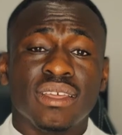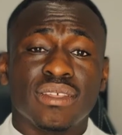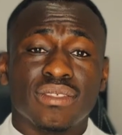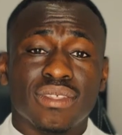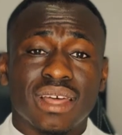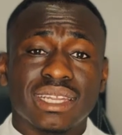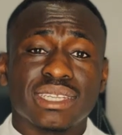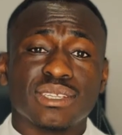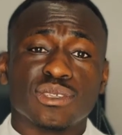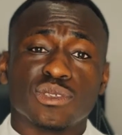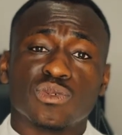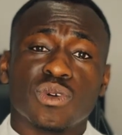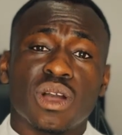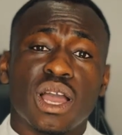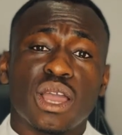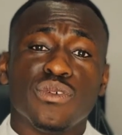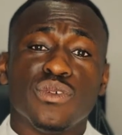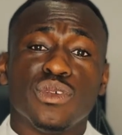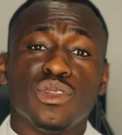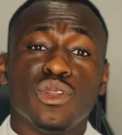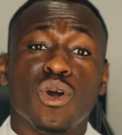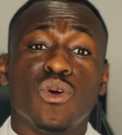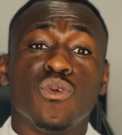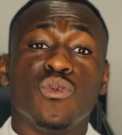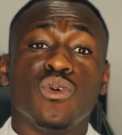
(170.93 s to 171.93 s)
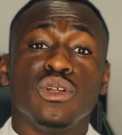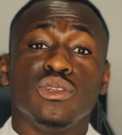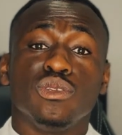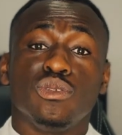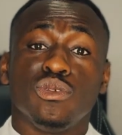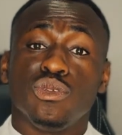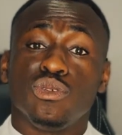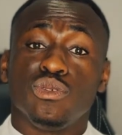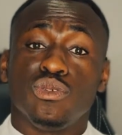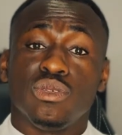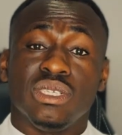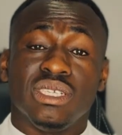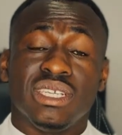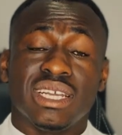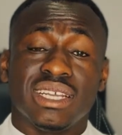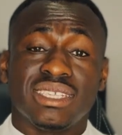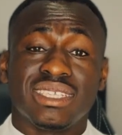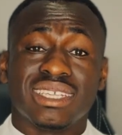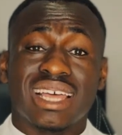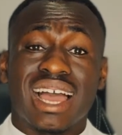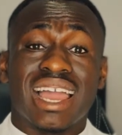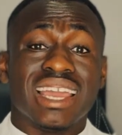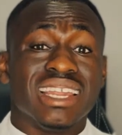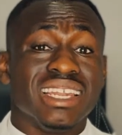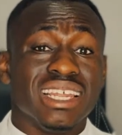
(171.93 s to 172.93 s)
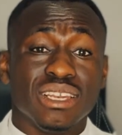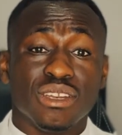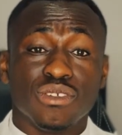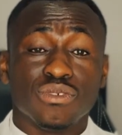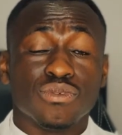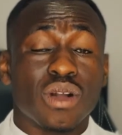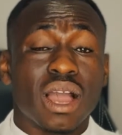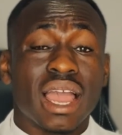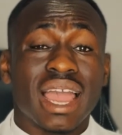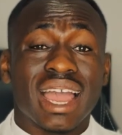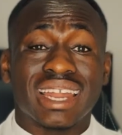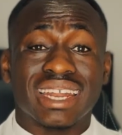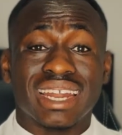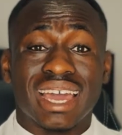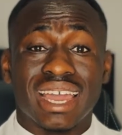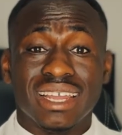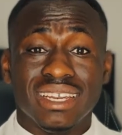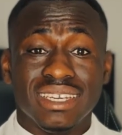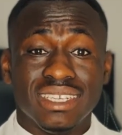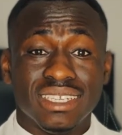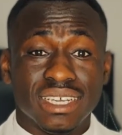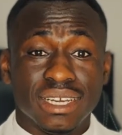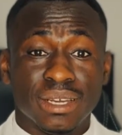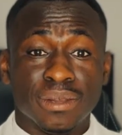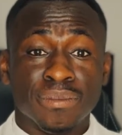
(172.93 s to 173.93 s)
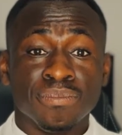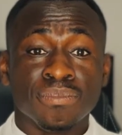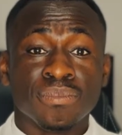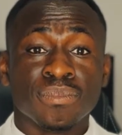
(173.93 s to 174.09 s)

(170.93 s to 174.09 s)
That is why we don't want you to just identify an idea,